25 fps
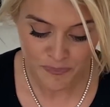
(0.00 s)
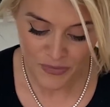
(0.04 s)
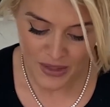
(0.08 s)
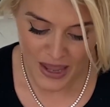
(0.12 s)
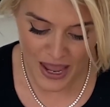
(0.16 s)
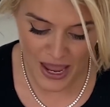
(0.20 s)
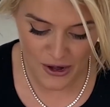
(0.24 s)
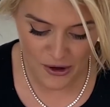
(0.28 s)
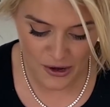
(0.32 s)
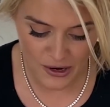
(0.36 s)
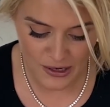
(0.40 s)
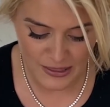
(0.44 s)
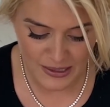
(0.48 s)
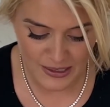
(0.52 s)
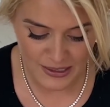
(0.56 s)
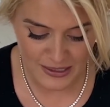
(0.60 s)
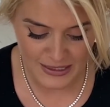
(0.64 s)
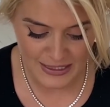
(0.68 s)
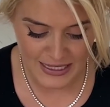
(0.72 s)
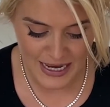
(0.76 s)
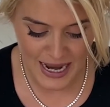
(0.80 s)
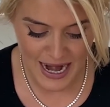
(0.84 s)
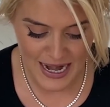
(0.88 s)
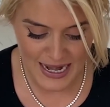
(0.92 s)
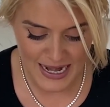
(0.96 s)
and our little
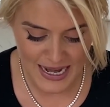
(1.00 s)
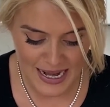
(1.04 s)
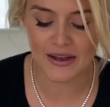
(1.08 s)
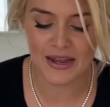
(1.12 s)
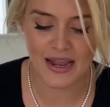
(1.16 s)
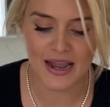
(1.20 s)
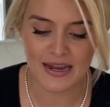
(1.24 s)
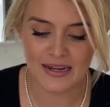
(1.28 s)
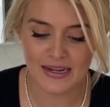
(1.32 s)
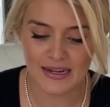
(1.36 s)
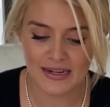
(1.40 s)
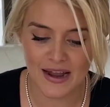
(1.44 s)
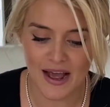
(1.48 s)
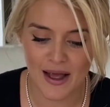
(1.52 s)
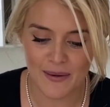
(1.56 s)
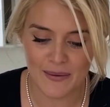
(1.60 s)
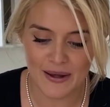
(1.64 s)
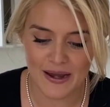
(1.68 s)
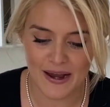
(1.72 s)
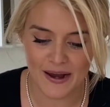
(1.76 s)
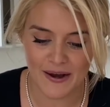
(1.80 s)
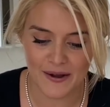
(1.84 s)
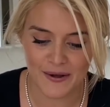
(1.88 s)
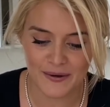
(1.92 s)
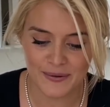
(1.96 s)
tiny candied
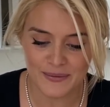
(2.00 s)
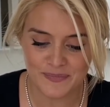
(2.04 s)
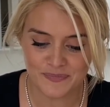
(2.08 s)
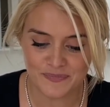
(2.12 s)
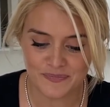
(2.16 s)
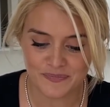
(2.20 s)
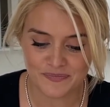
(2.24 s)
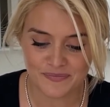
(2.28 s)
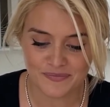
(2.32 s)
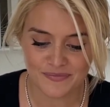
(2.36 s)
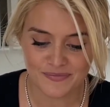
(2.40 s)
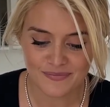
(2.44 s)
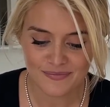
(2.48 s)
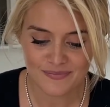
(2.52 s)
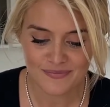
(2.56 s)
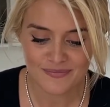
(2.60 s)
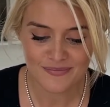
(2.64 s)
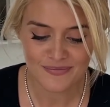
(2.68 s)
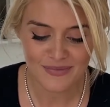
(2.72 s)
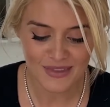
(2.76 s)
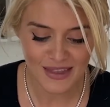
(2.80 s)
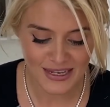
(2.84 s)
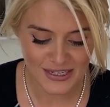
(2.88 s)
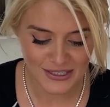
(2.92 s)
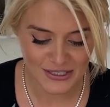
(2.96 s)
habanero,
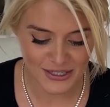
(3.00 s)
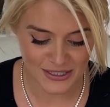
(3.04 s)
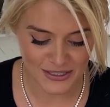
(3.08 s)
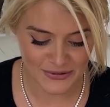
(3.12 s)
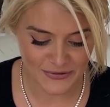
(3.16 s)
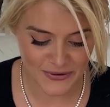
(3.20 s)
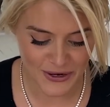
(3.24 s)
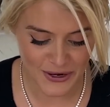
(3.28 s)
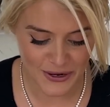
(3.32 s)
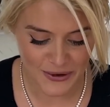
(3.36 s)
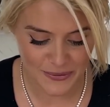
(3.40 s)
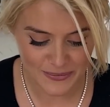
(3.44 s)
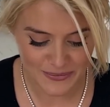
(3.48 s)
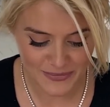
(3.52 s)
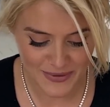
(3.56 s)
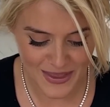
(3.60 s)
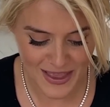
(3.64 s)
just for you.